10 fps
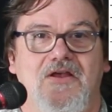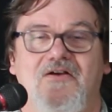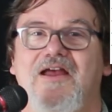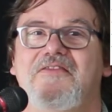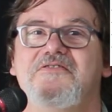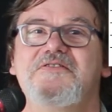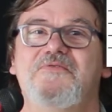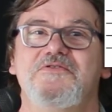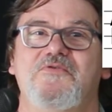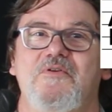All right, there's the
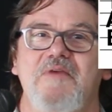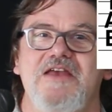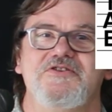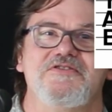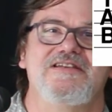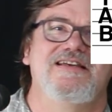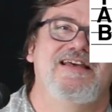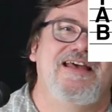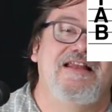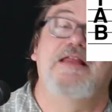first 4 majors.
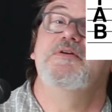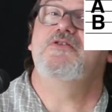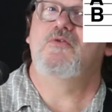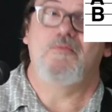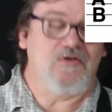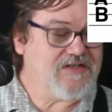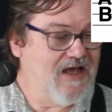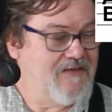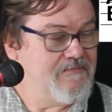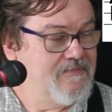Let me do it one more
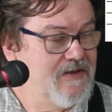time.